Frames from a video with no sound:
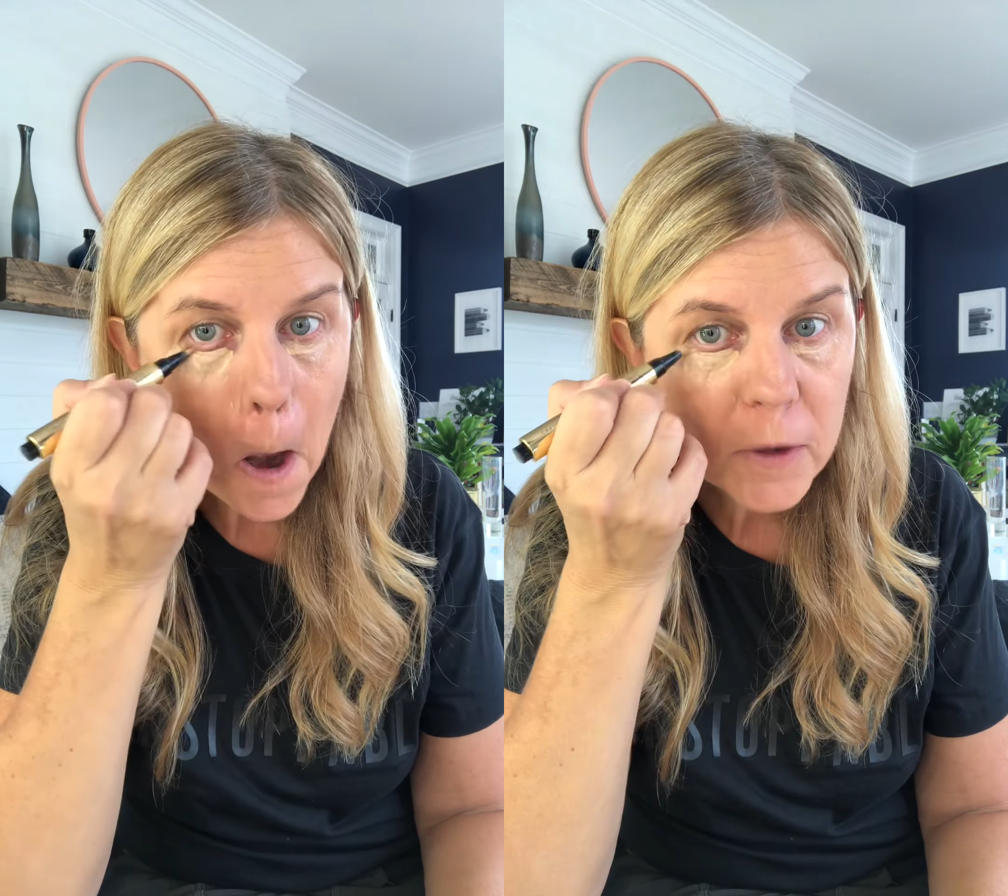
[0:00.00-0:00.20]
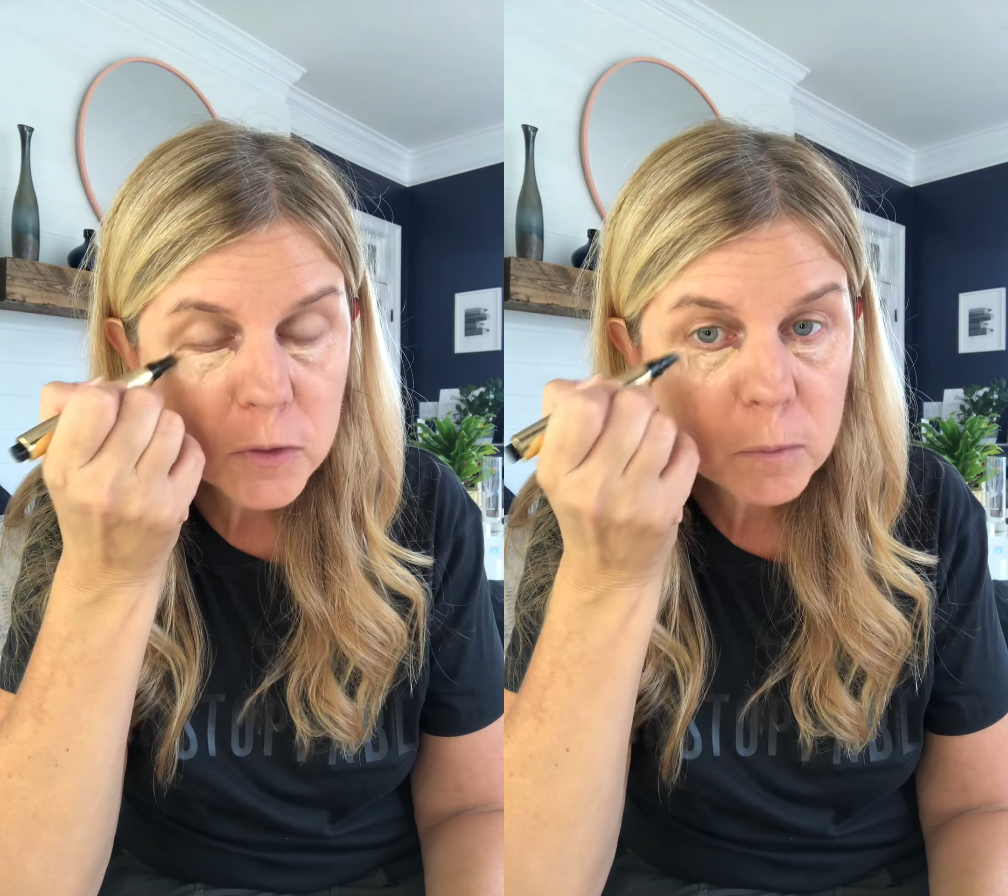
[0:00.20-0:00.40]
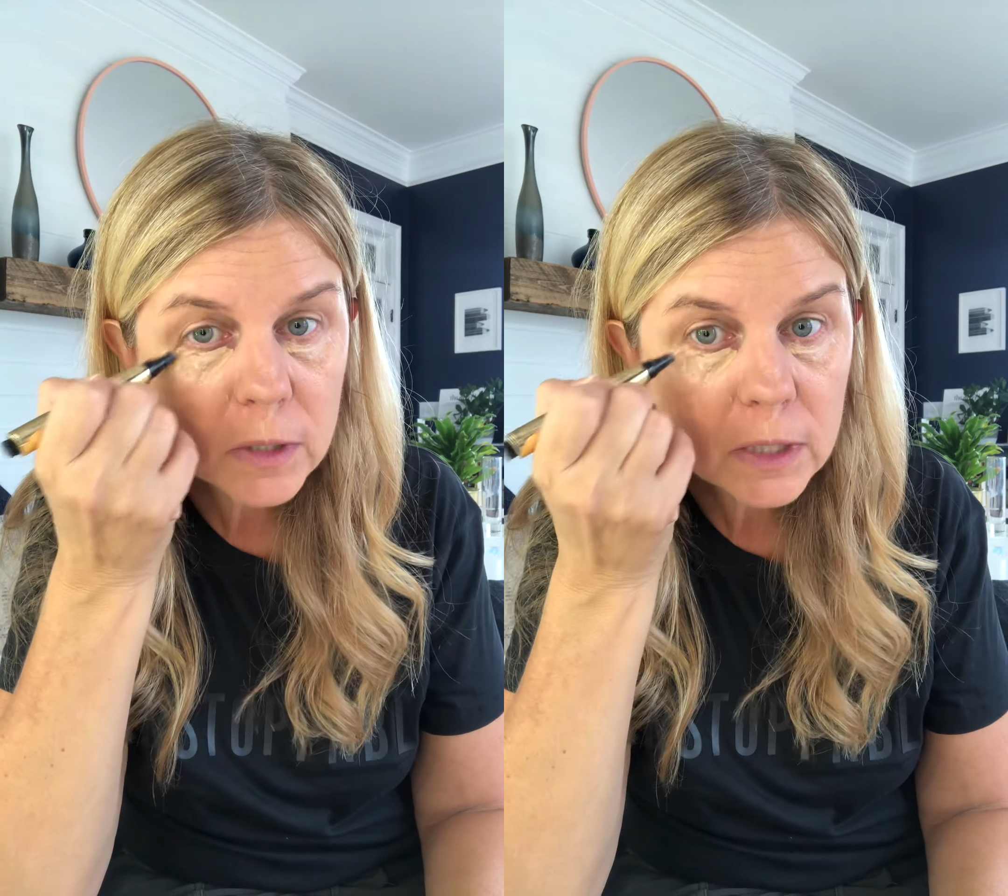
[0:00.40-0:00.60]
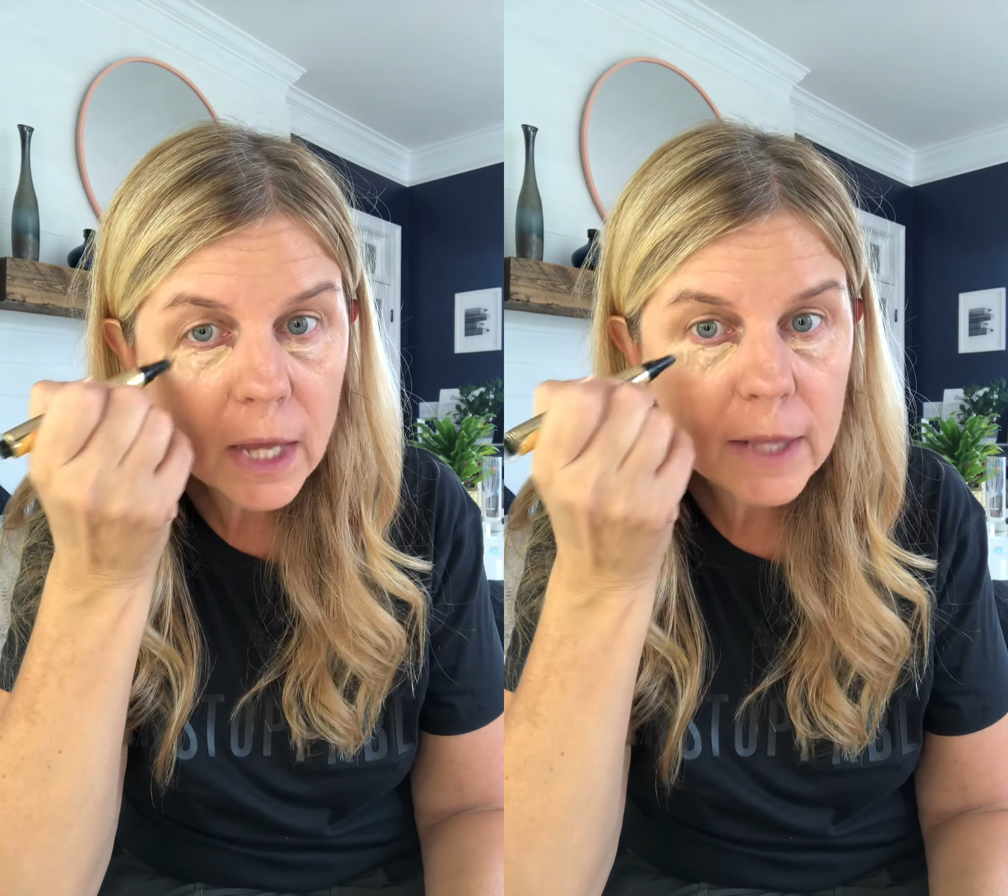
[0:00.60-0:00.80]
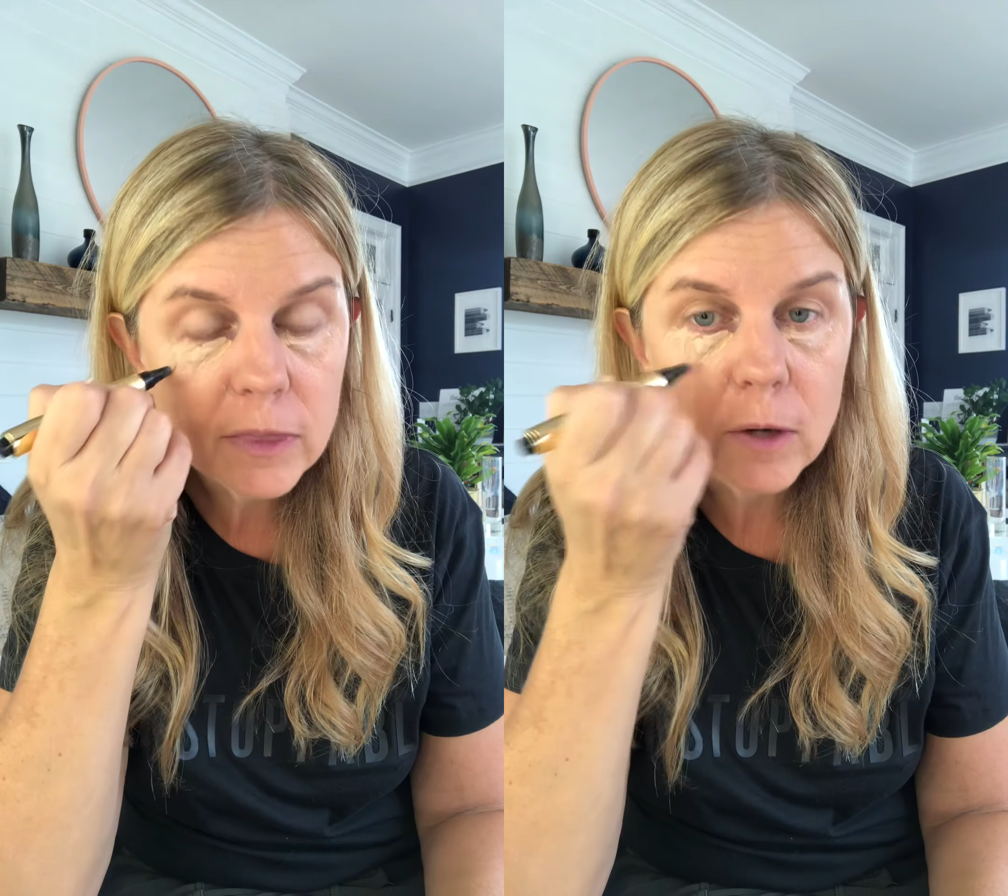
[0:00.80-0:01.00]
Just real
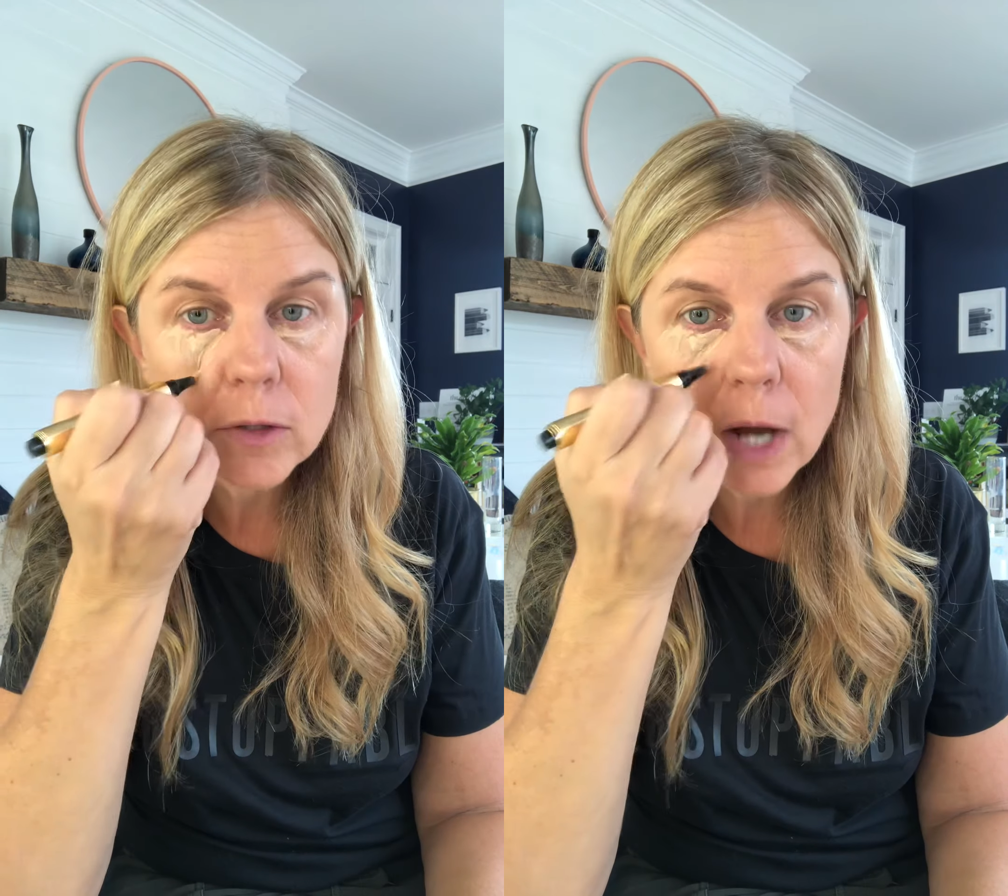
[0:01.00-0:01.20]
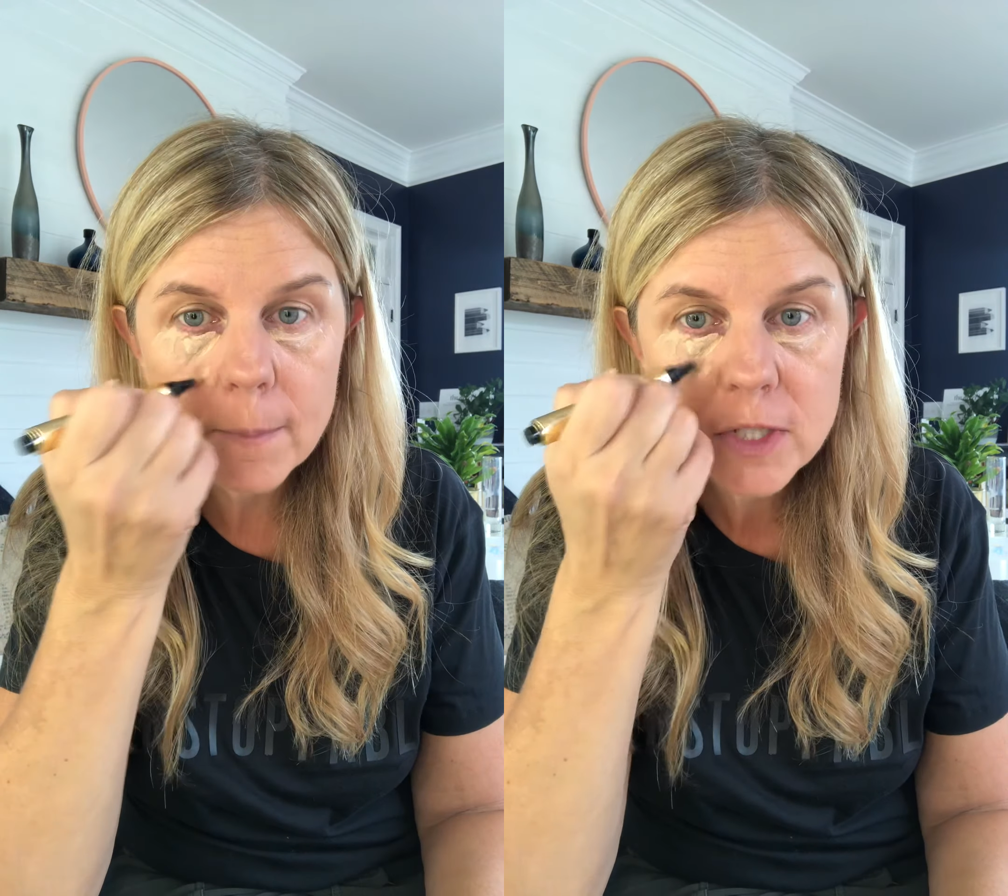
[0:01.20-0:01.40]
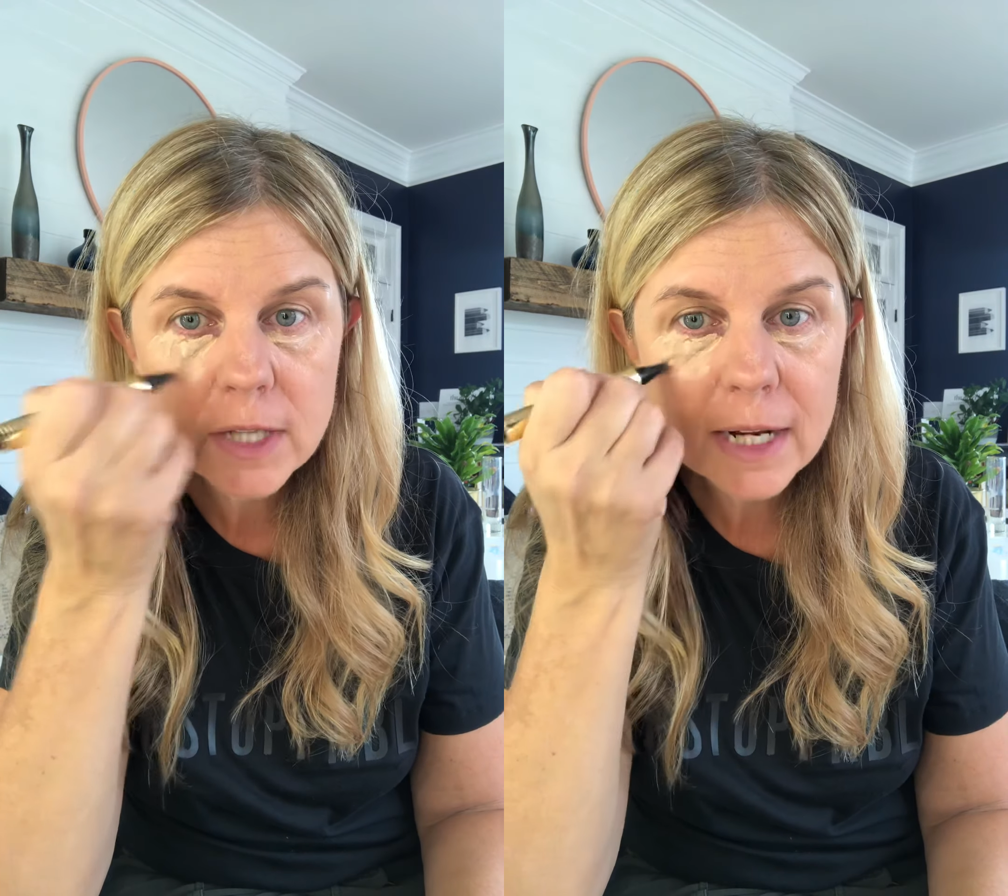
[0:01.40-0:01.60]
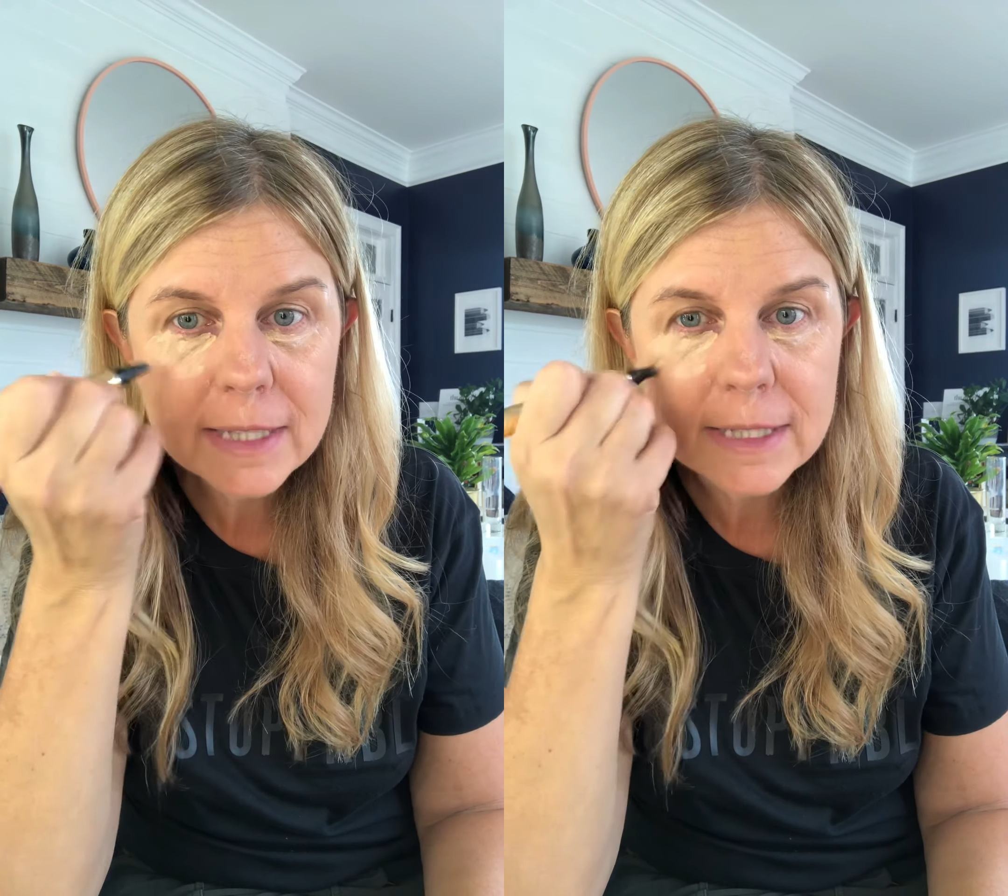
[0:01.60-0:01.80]
light though. I'm just kind